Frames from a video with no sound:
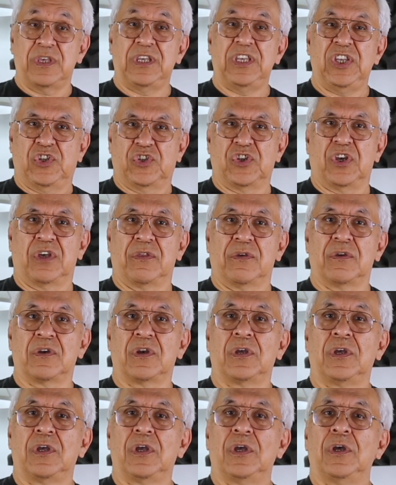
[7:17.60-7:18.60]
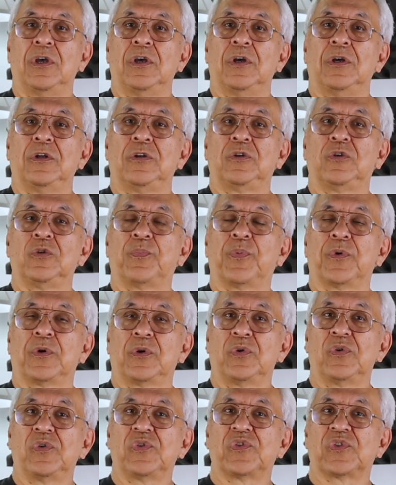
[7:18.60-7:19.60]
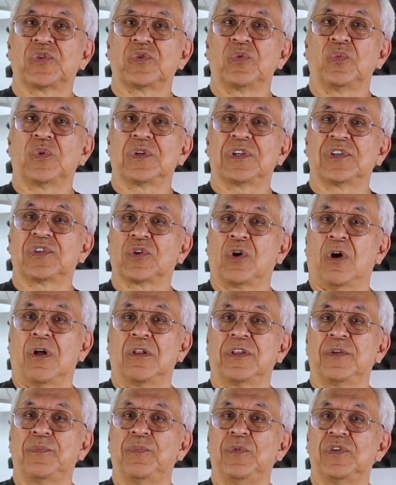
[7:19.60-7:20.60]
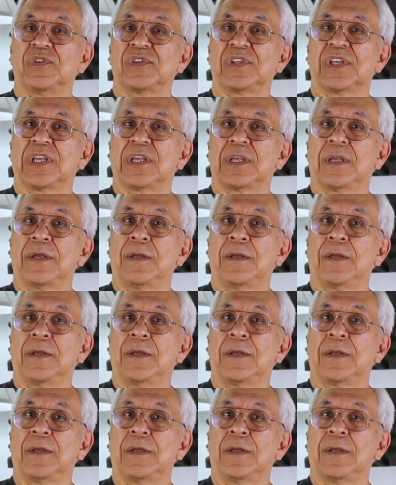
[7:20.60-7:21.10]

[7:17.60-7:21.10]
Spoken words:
each other, to produce what is called in music